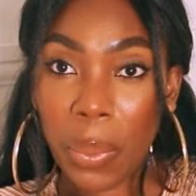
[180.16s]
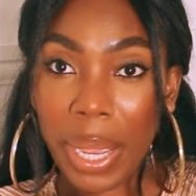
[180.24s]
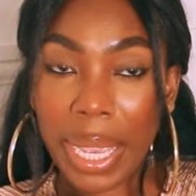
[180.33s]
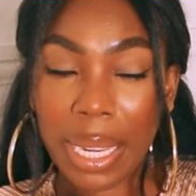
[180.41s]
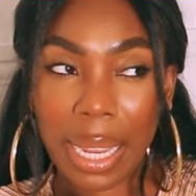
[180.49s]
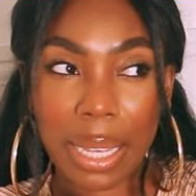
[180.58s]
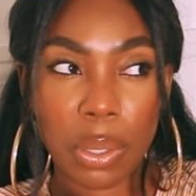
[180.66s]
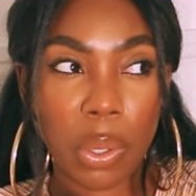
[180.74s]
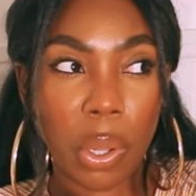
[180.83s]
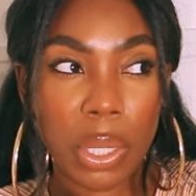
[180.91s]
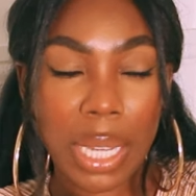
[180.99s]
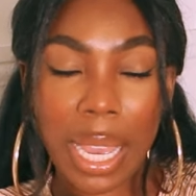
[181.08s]
way. Like
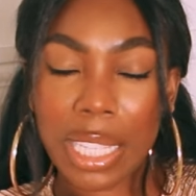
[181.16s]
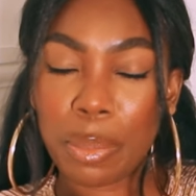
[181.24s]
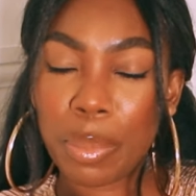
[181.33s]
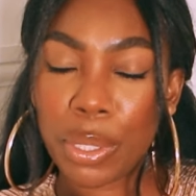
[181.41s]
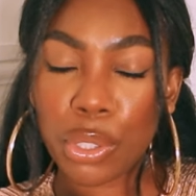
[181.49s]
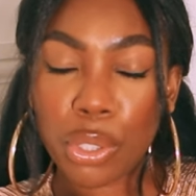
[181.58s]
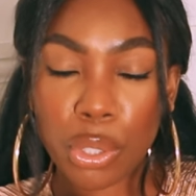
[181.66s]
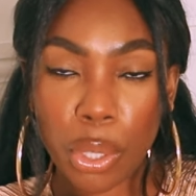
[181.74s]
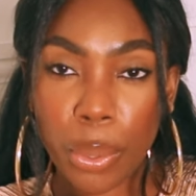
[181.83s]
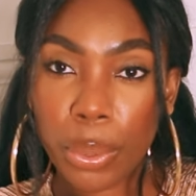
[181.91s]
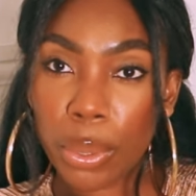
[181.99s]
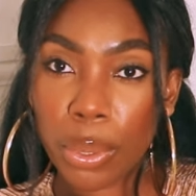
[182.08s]
God has been
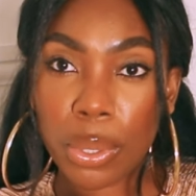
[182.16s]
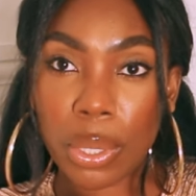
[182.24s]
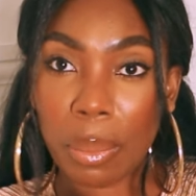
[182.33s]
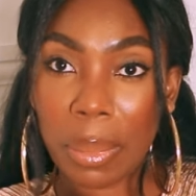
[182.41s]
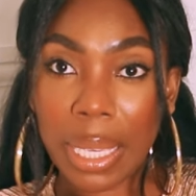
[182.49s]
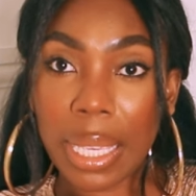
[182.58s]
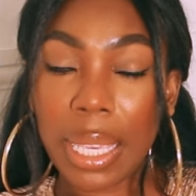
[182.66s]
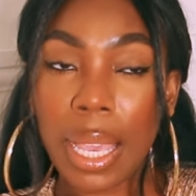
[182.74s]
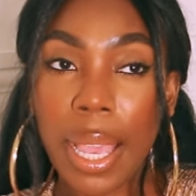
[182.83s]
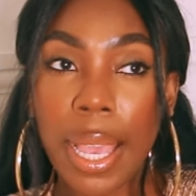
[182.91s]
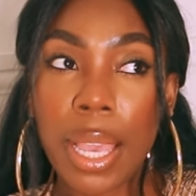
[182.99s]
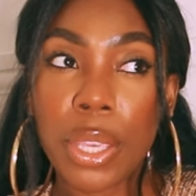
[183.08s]
so good to me,
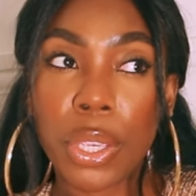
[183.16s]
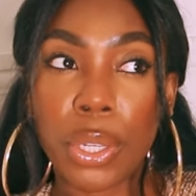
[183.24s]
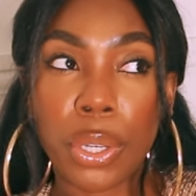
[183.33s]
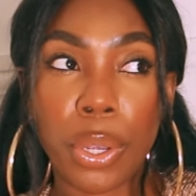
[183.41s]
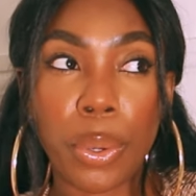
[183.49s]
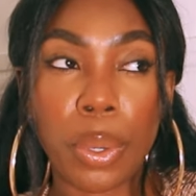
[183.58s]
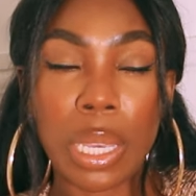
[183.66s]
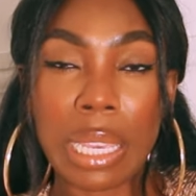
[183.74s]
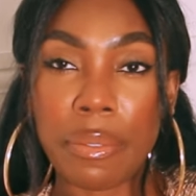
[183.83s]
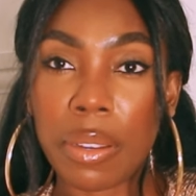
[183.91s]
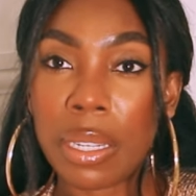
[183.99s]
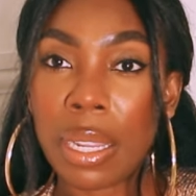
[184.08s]
you know,
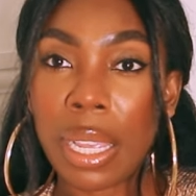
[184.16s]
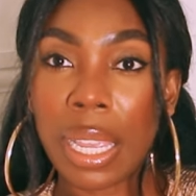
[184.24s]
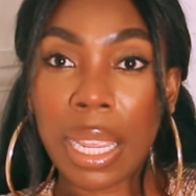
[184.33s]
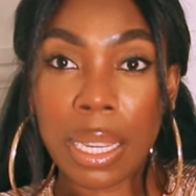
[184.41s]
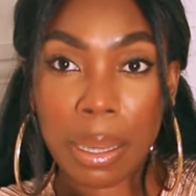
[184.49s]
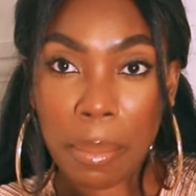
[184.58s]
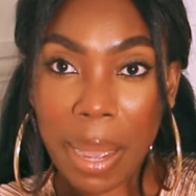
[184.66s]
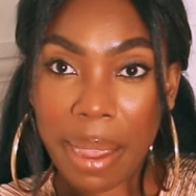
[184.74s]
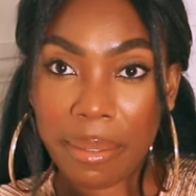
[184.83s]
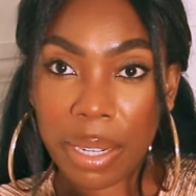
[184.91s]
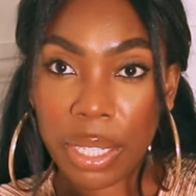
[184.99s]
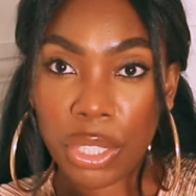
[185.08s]
even in the
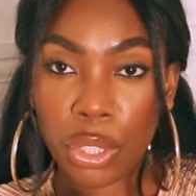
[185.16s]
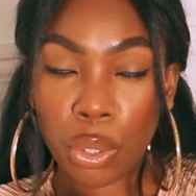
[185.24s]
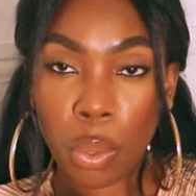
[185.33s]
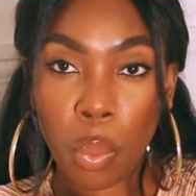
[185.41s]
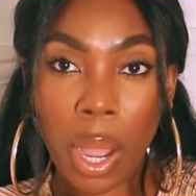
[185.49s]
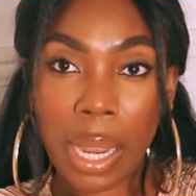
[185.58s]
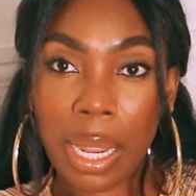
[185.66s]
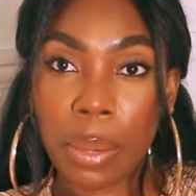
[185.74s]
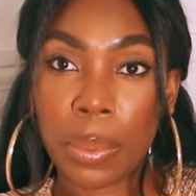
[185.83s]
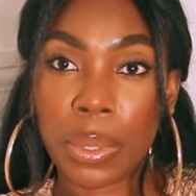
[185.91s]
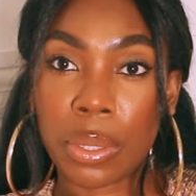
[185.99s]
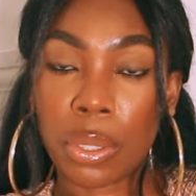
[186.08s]
marriage while I
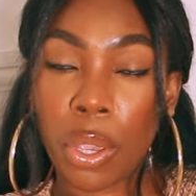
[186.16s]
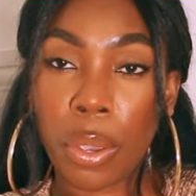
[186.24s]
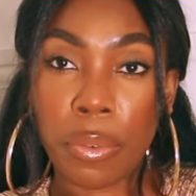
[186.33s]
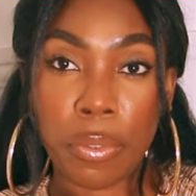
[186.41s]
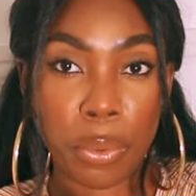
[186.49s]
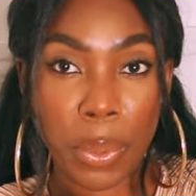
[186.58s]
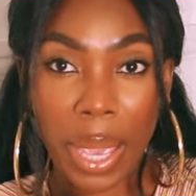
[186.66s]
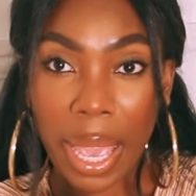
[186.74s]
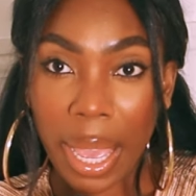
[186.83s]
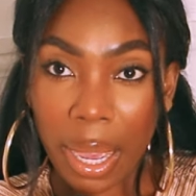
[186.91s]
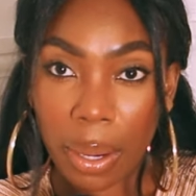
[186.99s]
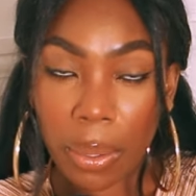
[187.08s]
was going through
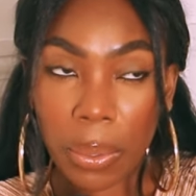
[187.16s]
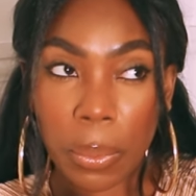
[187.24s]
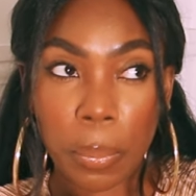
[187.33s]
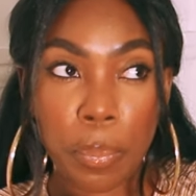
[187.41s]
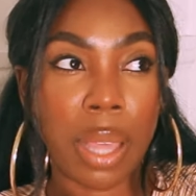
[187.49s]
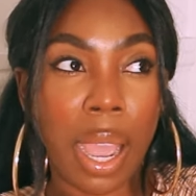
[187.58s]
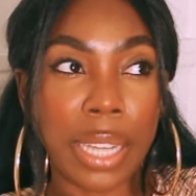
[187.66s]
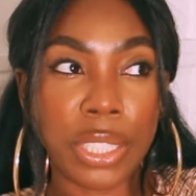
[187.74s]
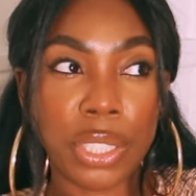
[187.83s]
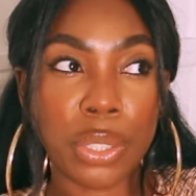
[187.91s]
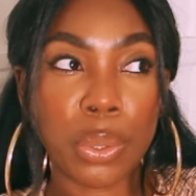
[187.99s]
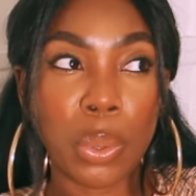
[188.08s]
hell, I
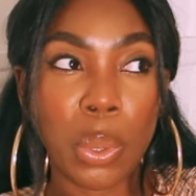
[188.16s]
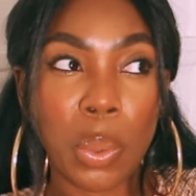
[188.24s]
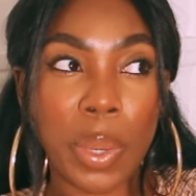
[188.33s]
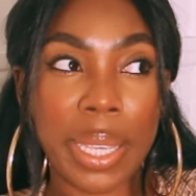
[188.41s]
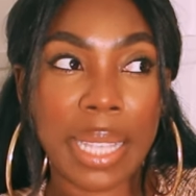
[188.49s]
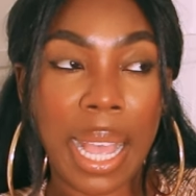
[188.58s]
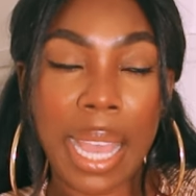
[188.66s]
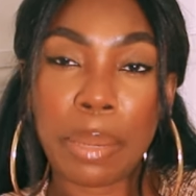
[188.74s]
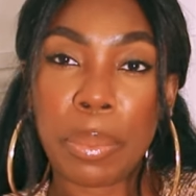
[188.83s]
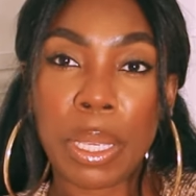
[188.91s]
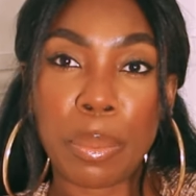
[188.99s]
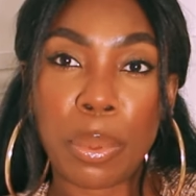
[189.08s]
just always
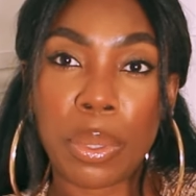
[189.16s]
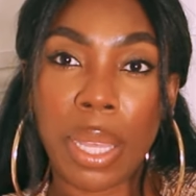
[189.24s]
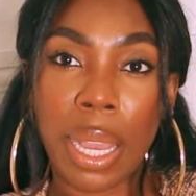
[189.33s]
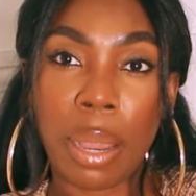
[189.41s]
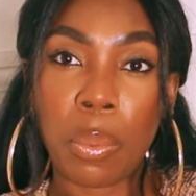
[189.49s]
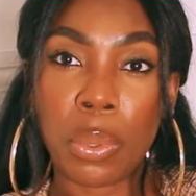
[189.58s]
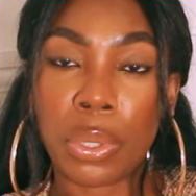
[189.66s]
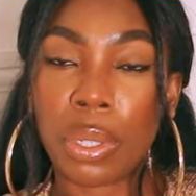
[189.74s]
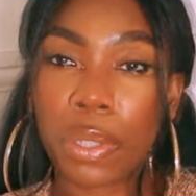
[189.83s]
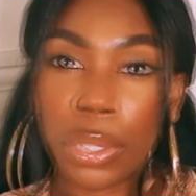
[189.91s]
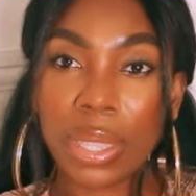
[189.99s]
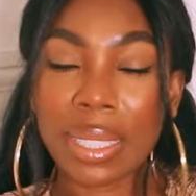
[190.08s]
had people that would
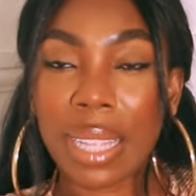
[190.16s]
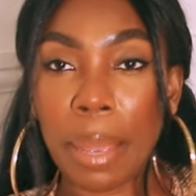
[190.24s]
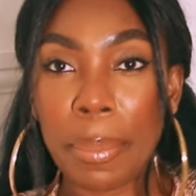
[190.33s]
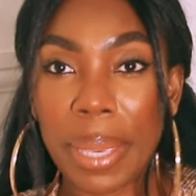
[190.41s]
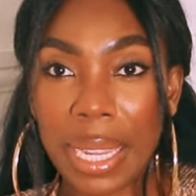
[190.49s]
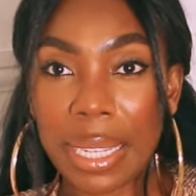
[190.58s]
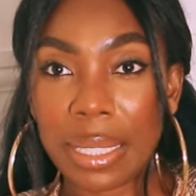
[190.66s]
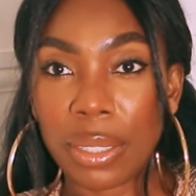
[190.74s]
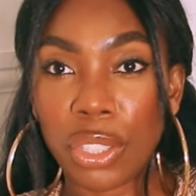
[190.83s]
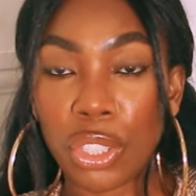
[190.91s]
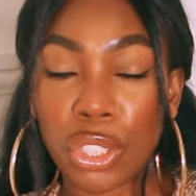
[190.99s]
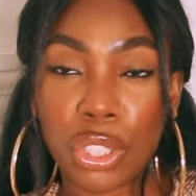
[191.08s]
step in
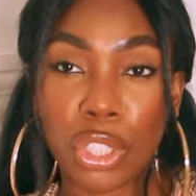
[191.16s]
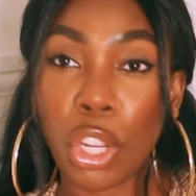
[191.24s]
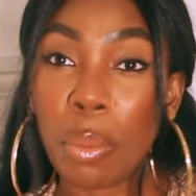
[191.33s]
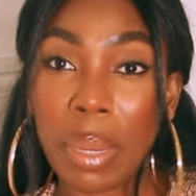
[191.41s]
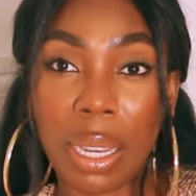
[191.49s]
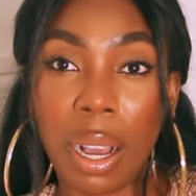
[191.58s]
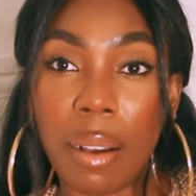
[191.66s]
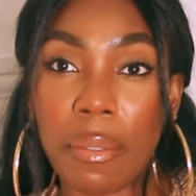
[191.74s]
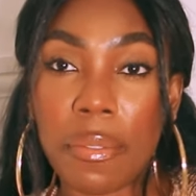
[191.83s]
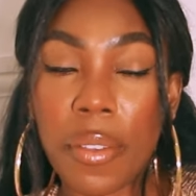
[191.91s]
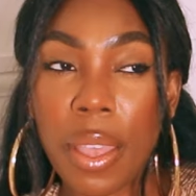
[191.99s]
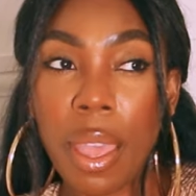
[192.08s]
and just show me
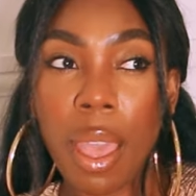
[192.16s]
love.